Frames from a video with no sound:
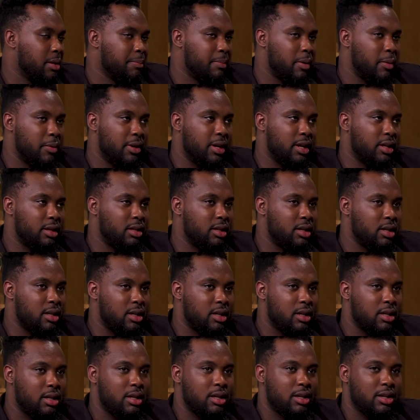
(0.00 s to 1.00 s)
but we get the
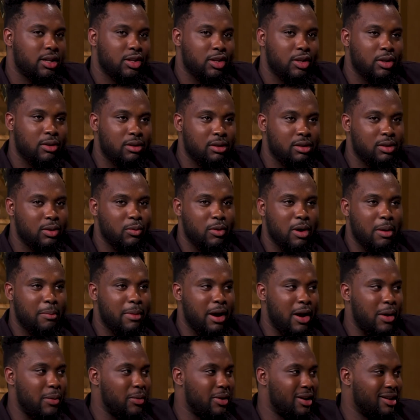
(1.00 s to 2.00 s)
one
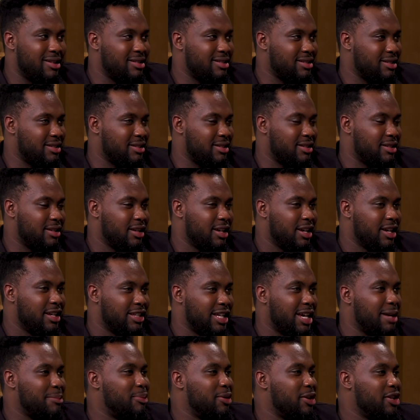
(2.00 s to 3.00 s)
by ones, and
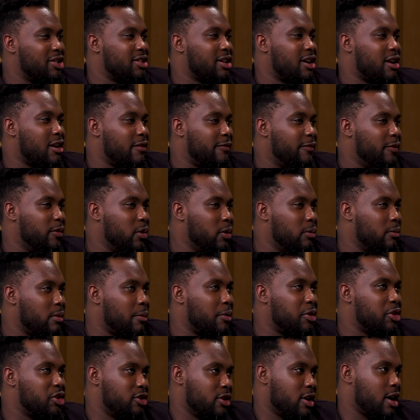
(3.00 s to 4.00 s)
they appreciate our food and what
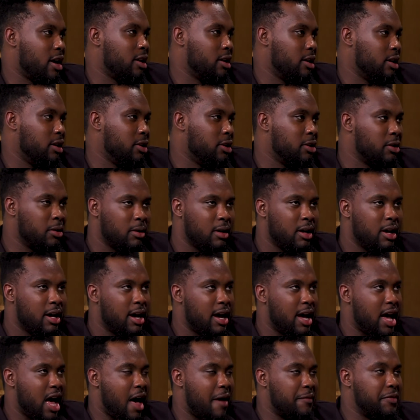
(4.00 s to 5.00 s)
we're trying to do.
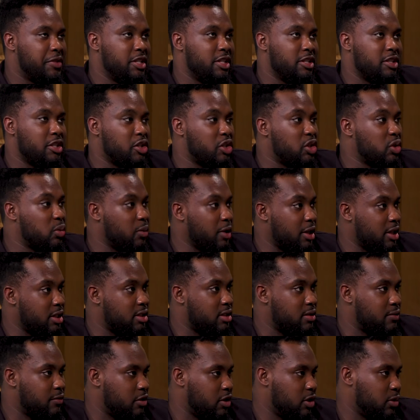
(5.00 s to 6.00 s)
Obviously, it's a
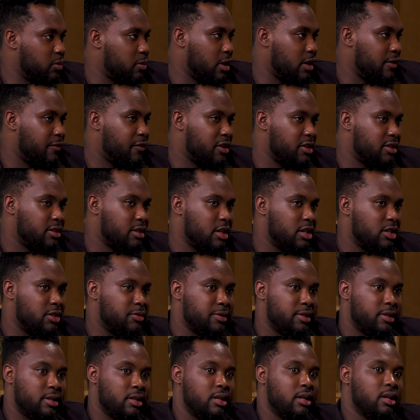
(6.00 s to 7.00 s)
twist for the 21st
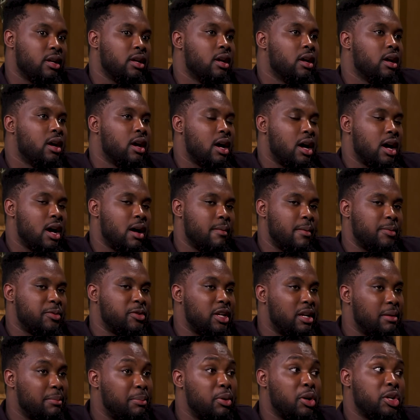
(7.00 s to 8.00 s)
century. I'm
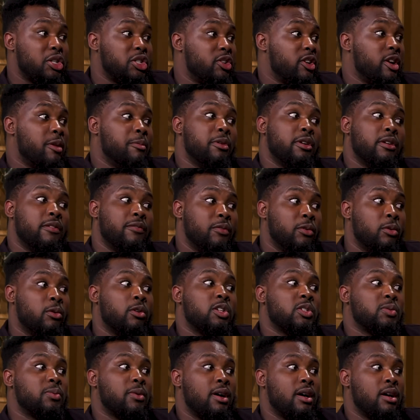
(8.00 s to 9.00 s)
trying to push Caribbean food
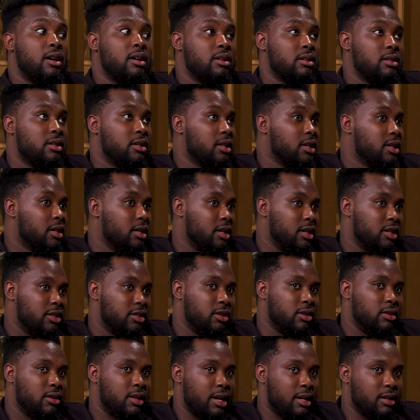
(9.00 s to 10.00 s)
as well
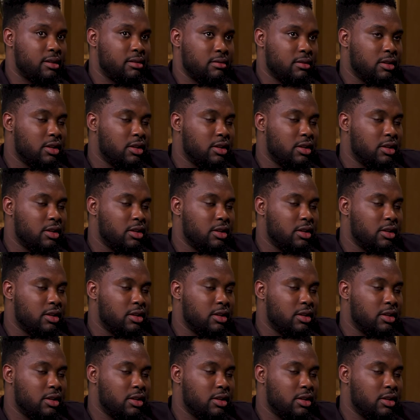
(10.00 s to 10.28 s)
into